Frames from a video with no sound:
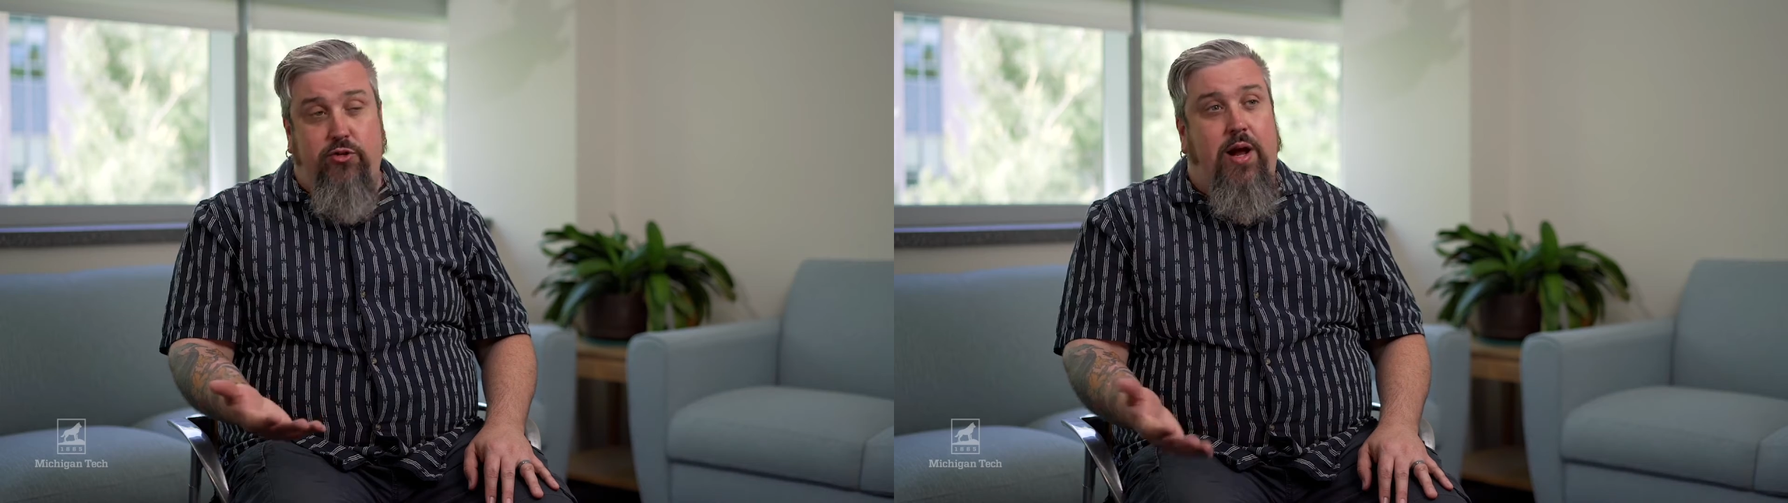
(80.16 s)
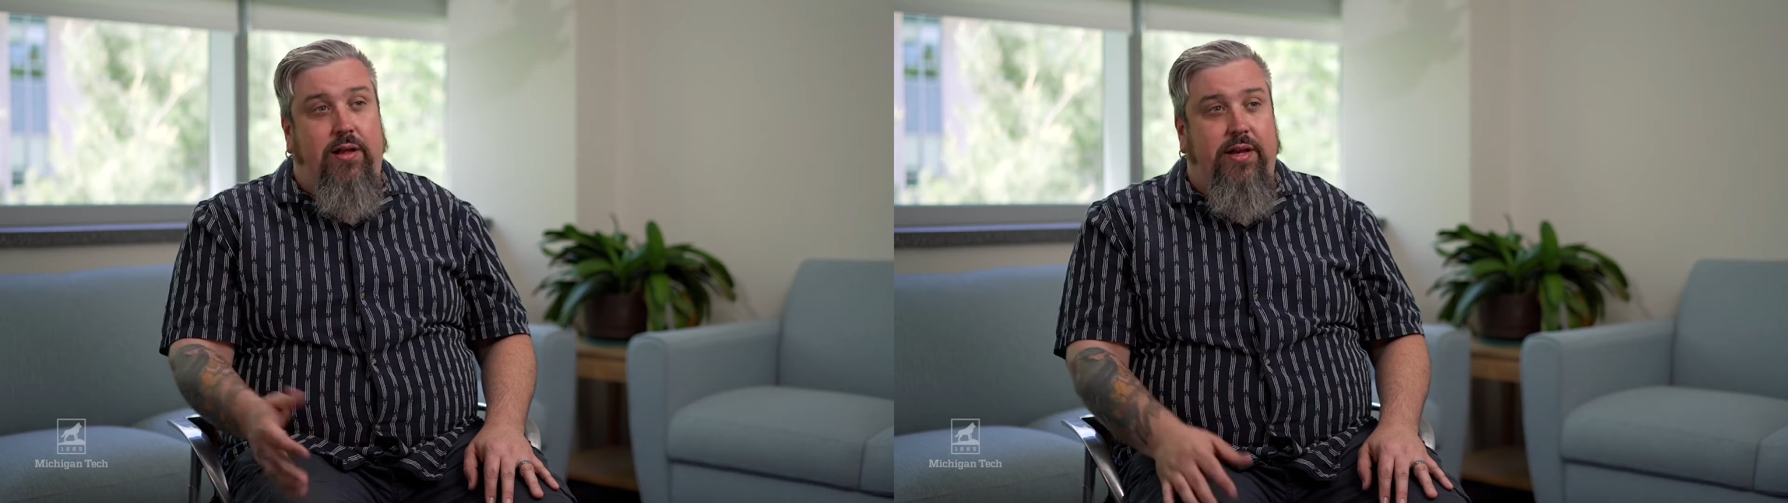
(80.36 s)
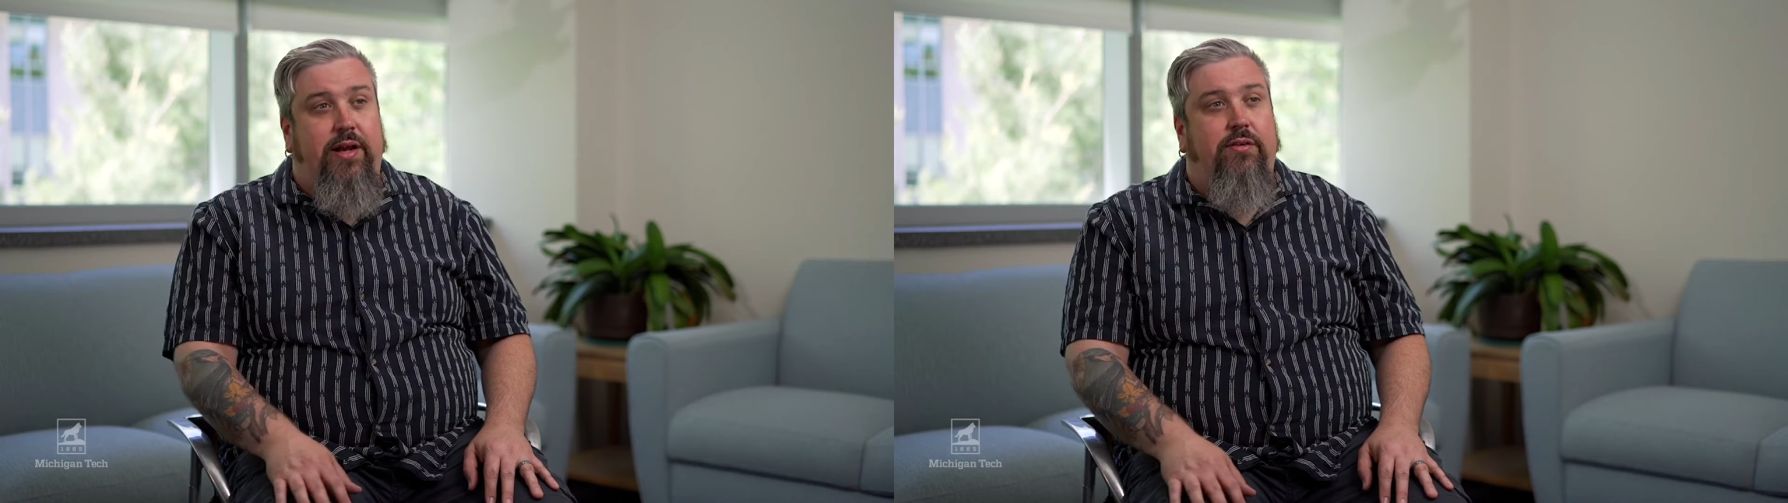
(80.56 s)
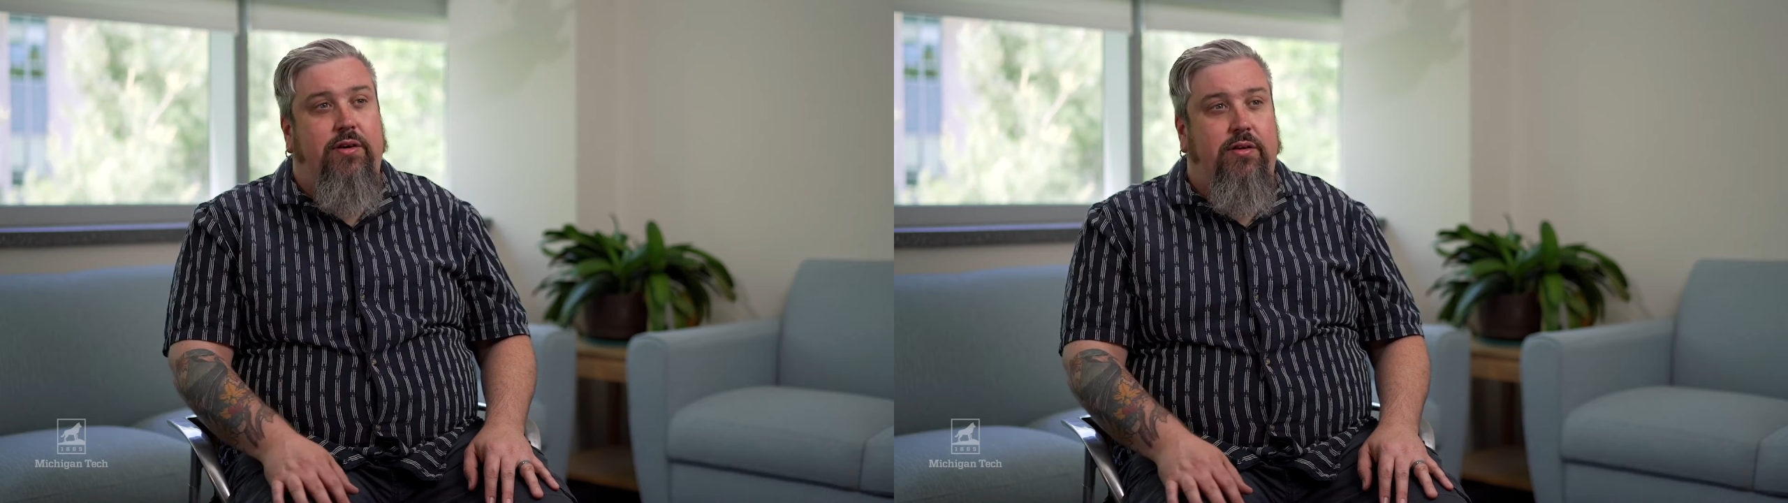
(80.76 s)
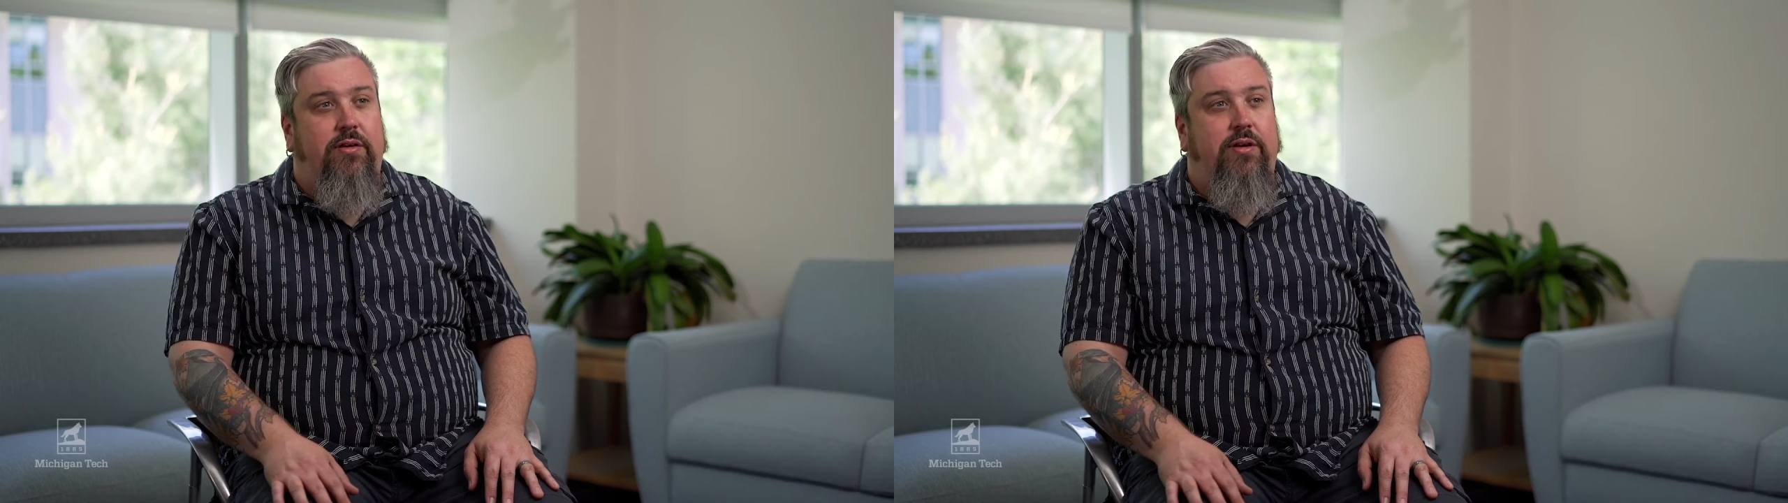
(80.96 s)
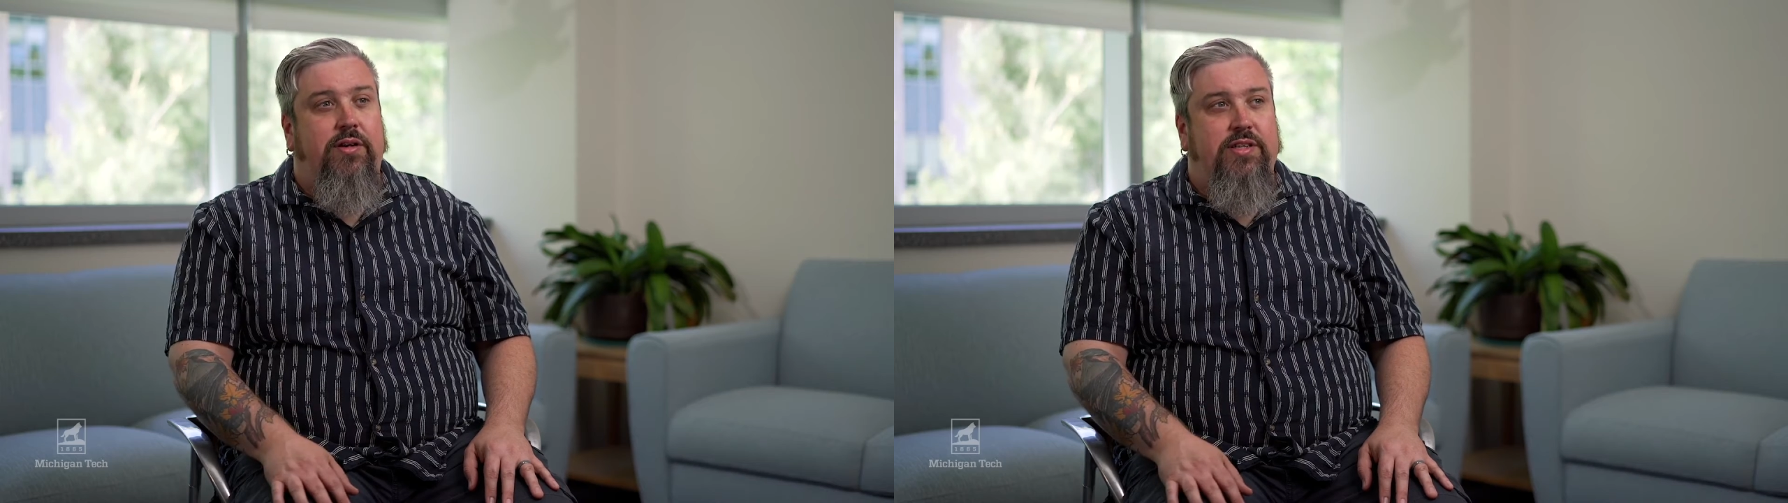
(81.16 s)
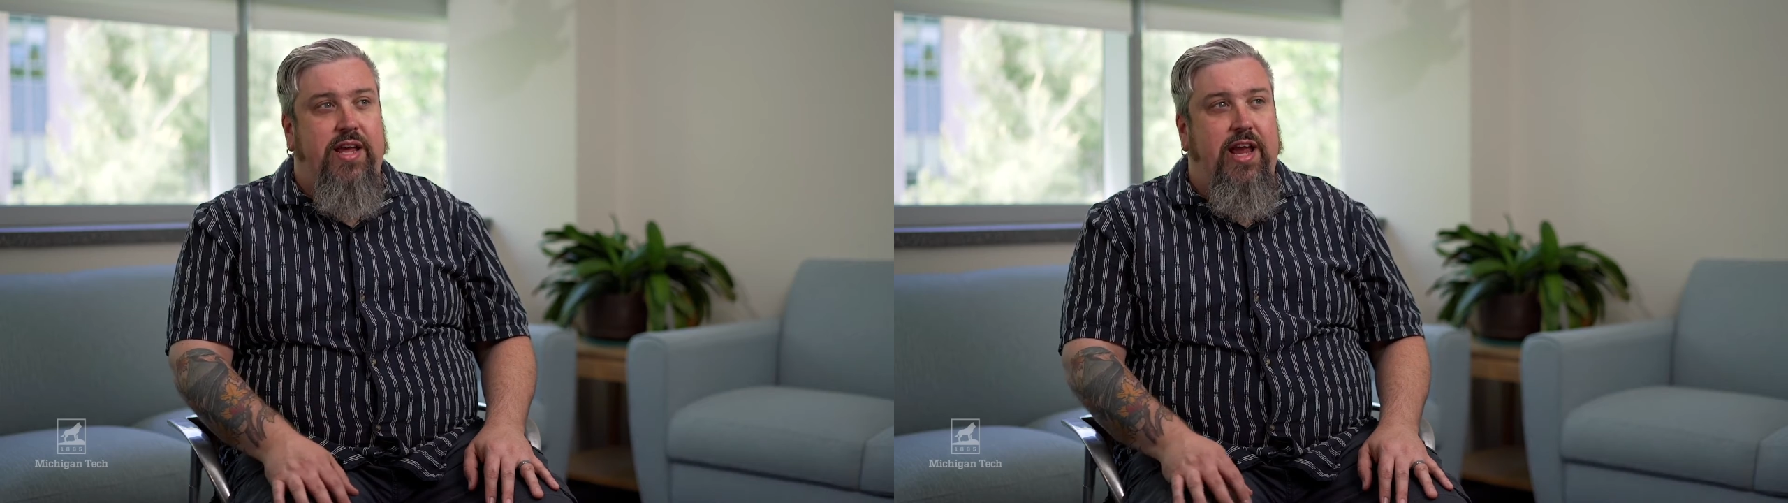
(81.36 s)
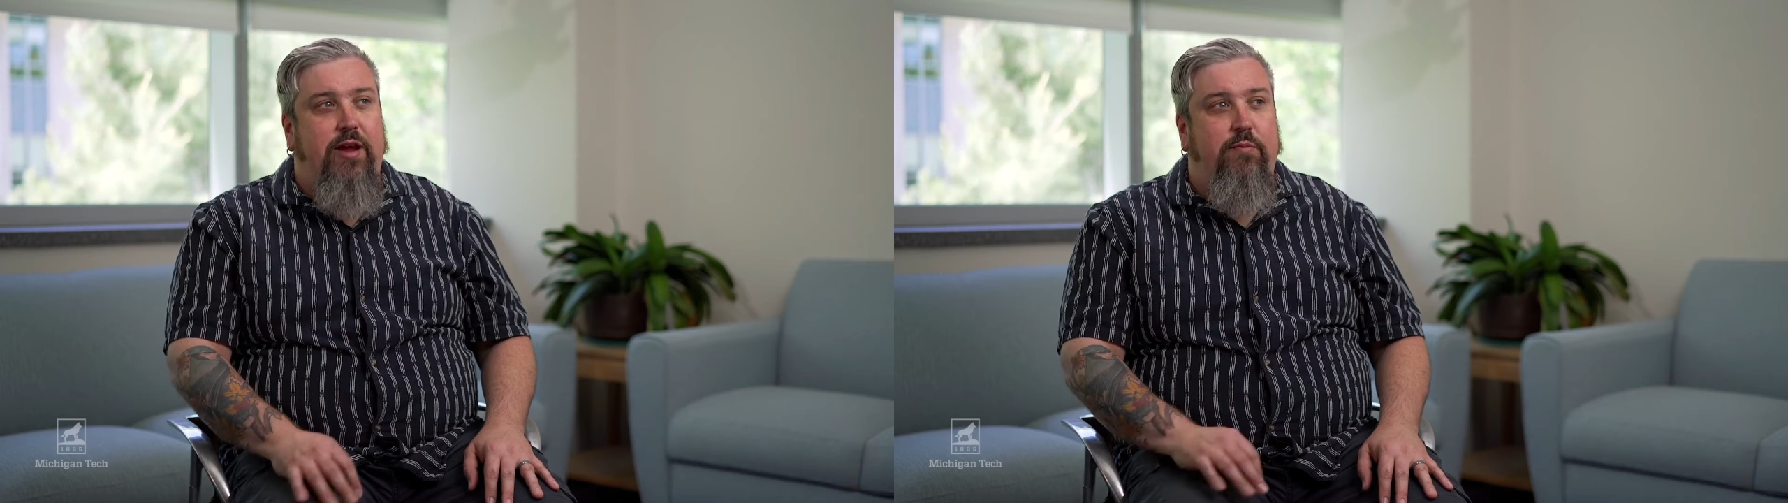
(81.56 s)
trial and error, learn
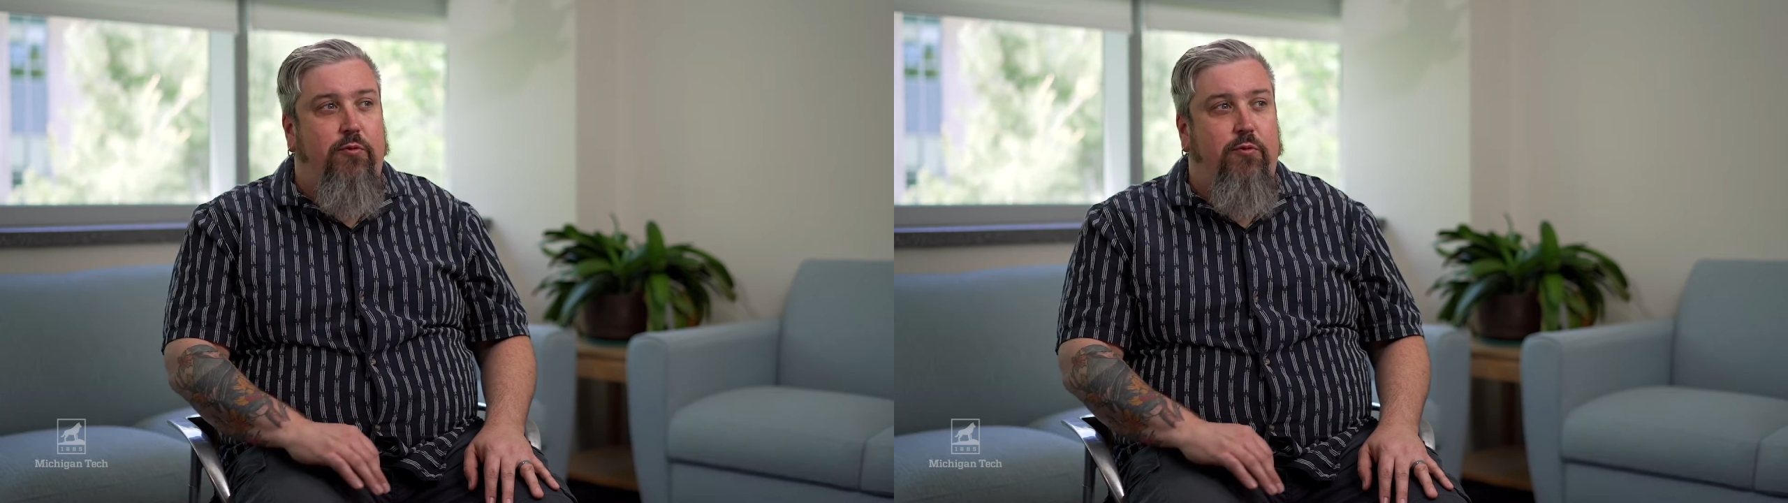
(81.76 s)
to aim